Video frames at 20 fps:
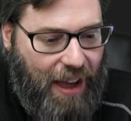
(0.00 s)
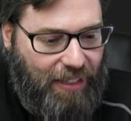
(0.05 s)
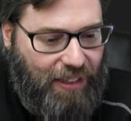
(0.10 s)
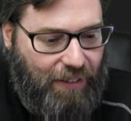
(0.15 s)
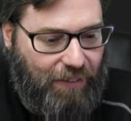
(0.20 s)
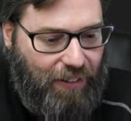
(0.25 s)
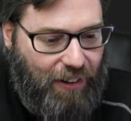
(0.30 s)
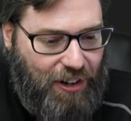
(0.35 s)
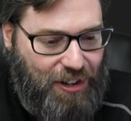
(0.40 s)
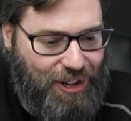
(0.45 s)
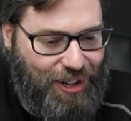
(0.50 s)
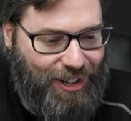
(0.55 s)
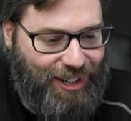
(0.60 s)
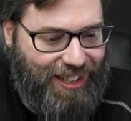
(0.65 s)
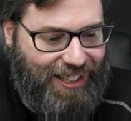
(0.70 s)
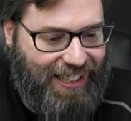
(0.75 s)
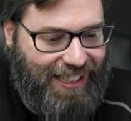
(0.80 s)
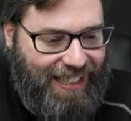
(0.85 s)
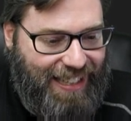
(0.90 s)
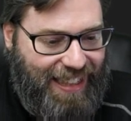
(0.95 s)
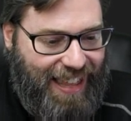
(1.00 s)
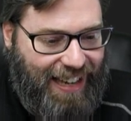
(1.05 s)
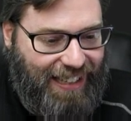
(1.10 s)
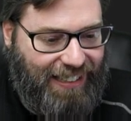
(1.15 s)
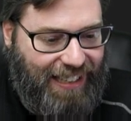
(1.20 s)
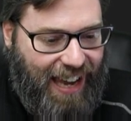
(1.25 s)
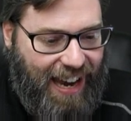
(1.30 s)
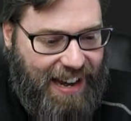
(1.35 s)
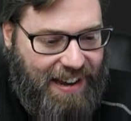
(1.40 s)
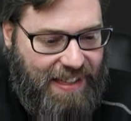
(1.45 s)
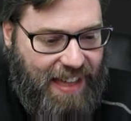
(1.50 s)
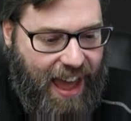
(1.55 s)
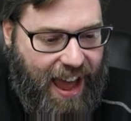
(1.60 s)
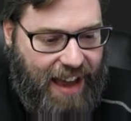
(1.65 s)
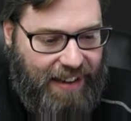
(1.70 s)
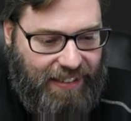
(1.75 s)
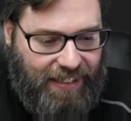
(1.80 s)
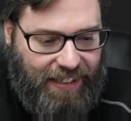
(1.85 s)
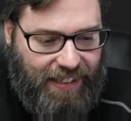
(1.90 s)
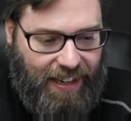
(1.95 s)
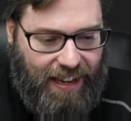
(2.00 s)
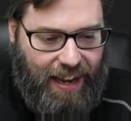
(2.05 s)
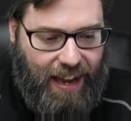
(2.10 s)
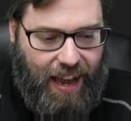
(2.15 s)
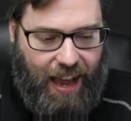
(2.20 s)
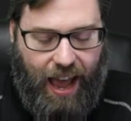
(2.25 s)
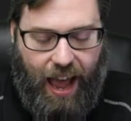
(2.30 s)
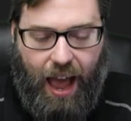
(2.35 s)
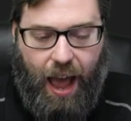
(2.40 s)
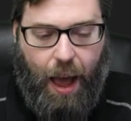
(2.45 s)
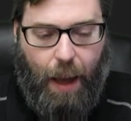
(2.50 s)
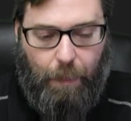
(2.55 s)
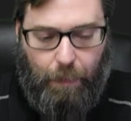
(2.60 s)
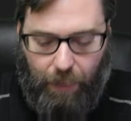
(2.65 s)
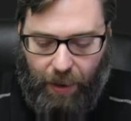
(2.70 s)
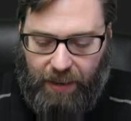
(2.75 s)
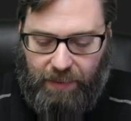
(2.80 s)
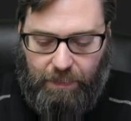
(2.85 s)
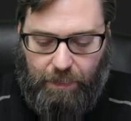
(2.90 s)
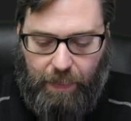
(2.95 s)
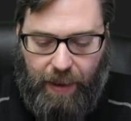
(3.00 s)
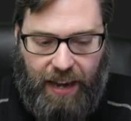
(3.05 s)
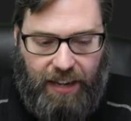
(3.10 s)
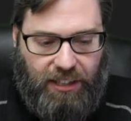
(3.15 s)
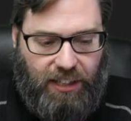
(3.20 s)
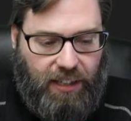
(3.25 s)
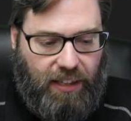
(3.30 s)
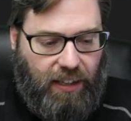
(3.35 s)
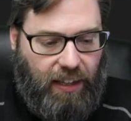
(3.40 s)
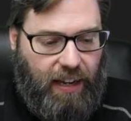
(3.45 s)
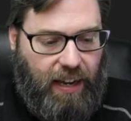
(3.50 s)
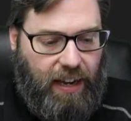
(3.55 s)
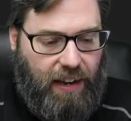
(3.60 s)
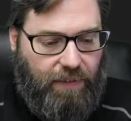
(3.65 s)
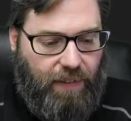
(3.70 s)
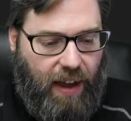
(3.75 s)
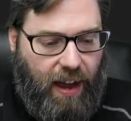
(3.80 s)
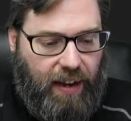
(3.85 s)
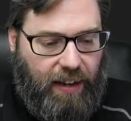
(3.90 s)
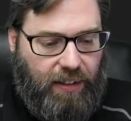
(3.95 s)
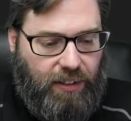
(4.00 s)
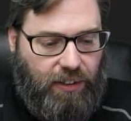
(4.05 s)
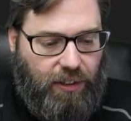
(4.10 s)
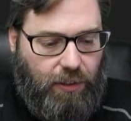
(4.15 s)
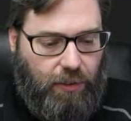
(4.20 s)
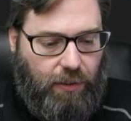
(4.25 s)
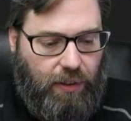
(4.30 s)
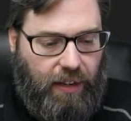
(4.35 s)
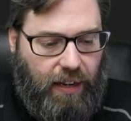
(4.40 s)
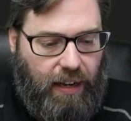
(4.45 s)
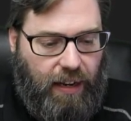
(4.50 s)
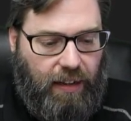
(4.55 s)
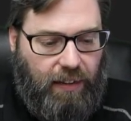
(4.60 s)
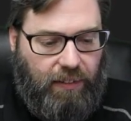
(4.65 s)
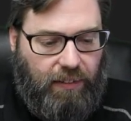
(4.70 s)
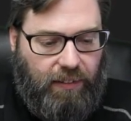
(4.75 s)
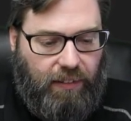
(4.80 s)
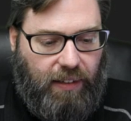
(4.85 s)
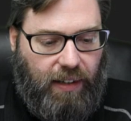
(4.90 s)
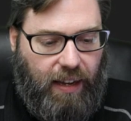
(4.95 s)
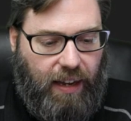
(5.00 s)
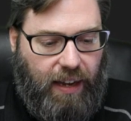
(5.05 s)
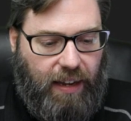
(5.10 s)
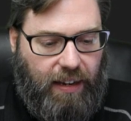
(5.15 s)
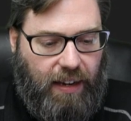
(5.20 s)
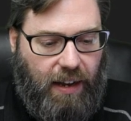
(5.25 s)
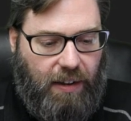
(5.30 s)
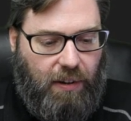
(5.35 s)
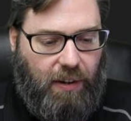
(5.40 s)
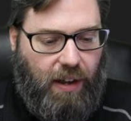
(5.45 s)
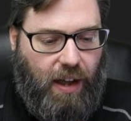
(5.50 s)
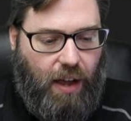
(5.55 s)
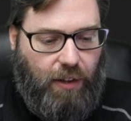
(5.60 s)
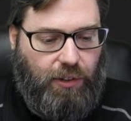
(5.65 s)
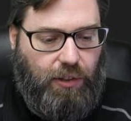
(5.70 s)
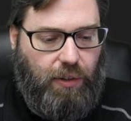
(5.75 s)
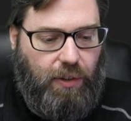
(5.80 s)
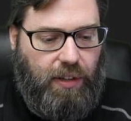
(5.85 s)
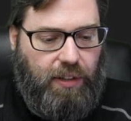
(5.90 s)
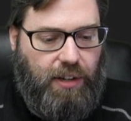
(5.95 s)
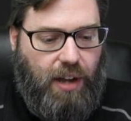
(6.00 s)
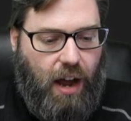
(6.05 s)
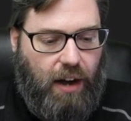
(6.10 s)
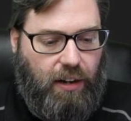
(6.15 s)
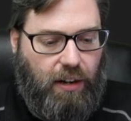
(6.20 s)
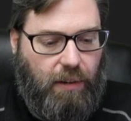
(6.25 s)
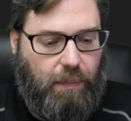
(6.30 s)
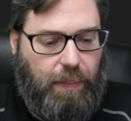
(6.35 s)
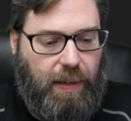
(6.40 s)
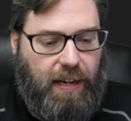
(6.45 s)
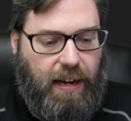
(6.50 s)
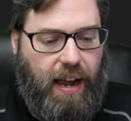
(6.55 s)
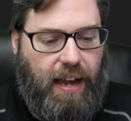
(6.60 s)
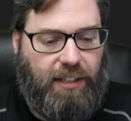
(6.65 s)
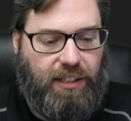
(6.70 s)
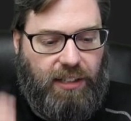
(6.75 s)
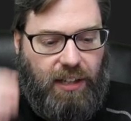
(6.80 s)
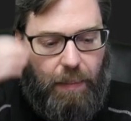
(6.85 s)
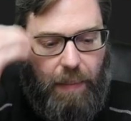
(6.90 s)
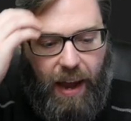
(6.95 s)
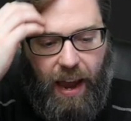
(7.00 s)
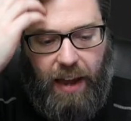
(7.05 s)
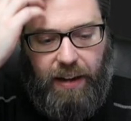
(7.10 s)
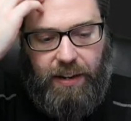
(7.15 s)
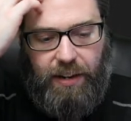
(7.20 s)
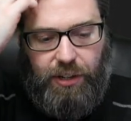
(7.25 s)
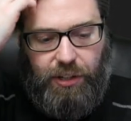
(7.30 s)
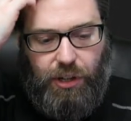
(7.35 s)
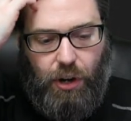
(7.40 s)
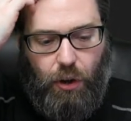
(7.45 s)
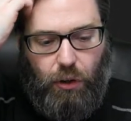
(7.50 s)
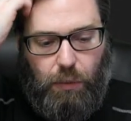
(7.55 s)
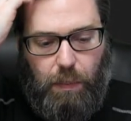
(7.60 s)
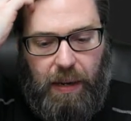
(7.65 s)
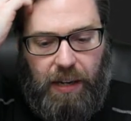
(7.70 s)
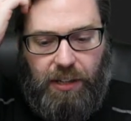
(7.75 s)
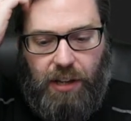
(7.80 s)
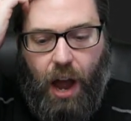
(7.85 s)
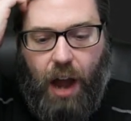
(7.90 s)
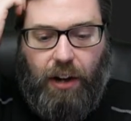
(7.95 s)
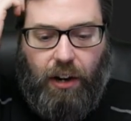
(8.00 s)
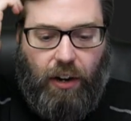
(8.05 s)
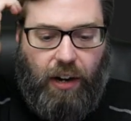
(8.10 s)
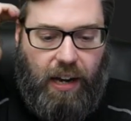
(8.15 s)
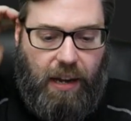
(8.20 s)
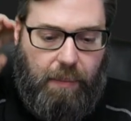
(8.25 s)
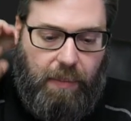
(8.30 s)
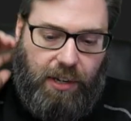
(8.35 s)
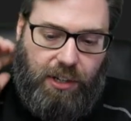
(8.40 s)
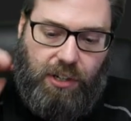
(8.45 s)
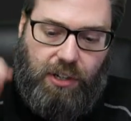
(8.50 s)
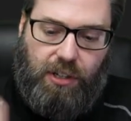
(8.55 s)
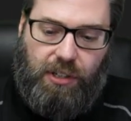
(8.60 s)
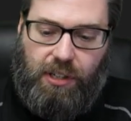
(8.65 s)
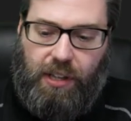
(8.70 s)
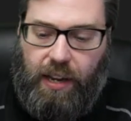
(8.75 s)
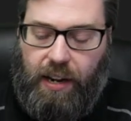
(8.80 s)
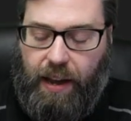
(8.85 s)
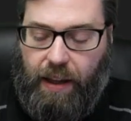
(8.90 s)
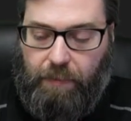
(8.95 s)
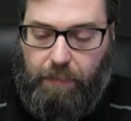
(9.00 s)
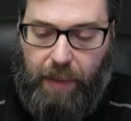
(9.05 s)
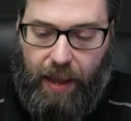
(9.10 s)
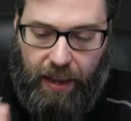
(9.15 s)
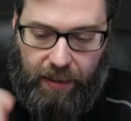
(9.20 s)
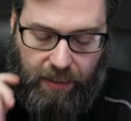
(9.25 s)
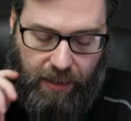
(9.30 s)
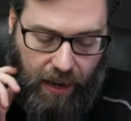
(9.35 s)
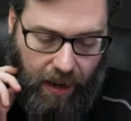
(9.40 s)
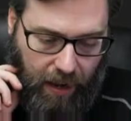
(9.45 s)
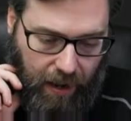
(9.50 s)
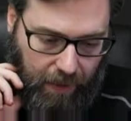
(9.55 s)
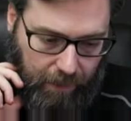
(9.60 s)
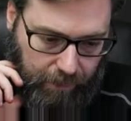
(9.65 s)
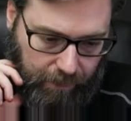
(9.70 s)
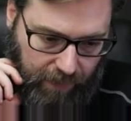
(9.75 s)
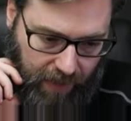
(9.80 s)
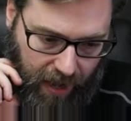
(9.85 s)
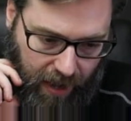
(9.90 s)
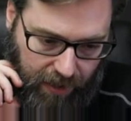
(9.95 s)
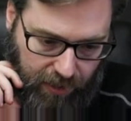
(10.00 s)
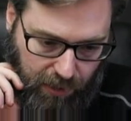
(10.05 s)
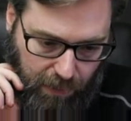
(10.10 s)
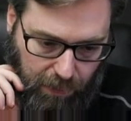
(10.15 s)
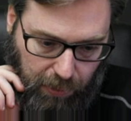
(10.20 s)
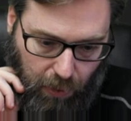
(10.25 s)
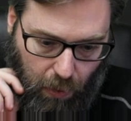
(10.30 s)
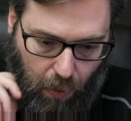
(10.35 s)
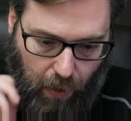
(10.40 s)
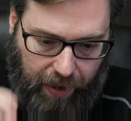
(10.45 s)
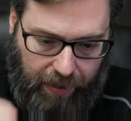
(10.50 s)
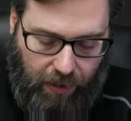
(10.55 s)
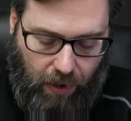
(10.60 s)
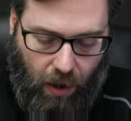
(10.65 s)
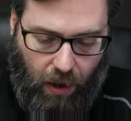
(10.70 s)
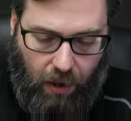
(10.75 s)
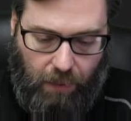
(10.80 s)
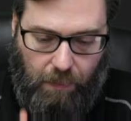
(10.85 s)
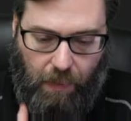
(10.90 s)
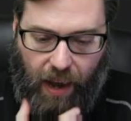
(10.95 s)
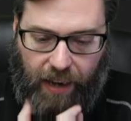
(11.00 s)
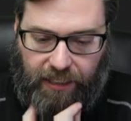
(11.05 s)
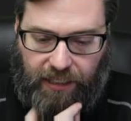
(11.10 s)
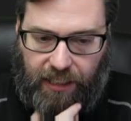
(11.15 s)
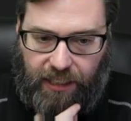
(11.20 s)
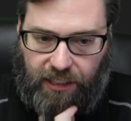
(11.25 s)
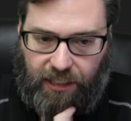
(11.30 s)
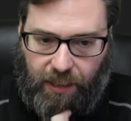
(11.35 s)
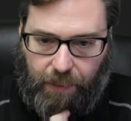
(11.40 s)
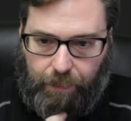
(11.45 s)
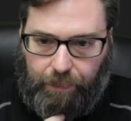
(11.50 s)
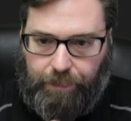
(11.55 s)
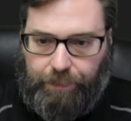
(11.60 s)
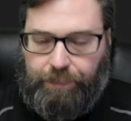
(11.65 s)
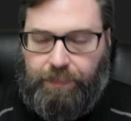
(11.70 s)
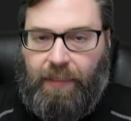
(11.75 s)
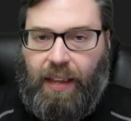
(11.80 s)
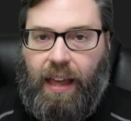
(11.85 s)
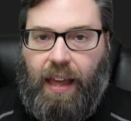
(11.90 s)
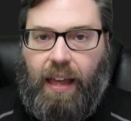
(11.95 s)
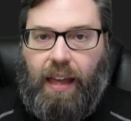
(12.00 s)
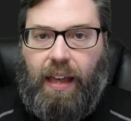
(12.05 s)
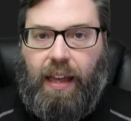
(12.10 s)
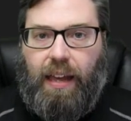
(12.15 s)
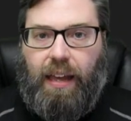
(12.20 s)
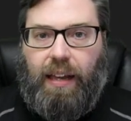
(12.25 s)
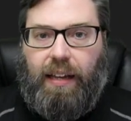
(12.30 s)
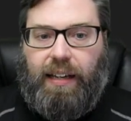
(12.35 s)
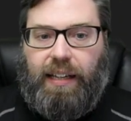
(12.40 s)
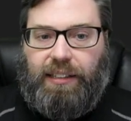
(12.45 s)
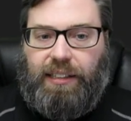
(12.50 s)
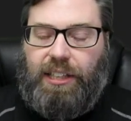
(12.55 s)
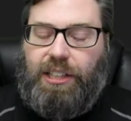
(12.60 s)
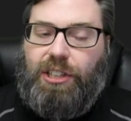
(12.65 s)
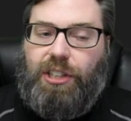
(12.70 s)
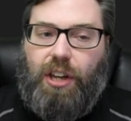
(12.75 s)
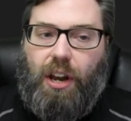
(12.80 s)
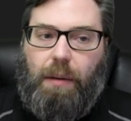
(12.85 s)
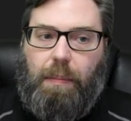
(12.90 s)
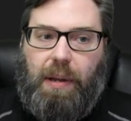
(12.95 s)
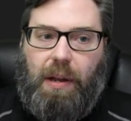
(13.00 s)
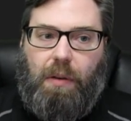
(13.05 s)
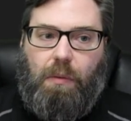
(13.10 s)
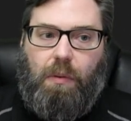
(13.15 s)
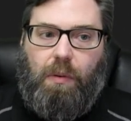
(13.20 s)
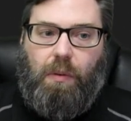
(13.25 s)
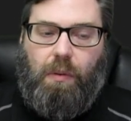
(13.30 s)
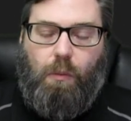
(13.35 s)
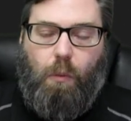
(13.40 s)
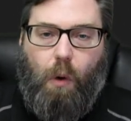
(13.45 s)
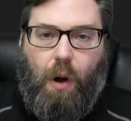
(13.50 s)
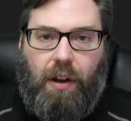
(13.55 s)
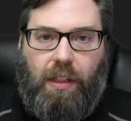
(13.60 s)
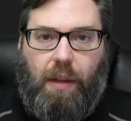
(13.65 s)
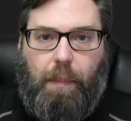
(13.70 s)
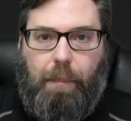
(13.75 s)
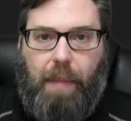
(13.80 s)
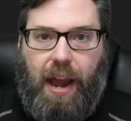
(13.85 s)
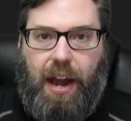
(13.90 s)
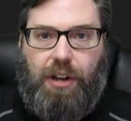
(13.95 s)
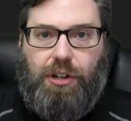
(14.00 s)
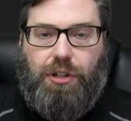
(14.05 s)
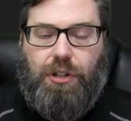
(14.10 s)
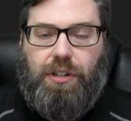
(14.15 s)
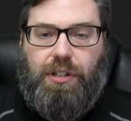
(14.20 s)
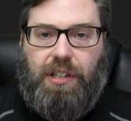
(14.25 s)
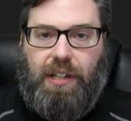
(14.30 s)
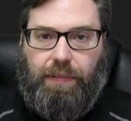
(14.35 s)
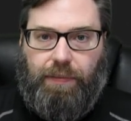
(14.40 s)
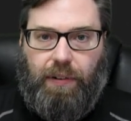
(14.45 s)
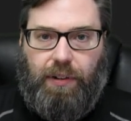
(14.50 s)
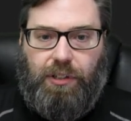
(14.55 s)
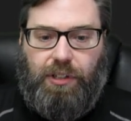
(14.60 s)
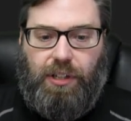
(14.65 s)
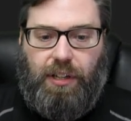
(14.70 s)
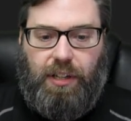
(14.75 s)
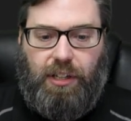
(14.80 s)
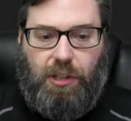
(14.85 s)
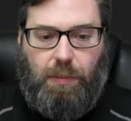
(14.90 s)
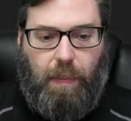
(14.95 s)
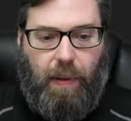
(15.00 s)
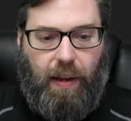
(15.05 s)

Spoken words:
versions and things like that. But basically, if I can do I'll do the Docker ps command, and it shows me Docker images that have been deployed on my system. Because this is going to be one of the major differences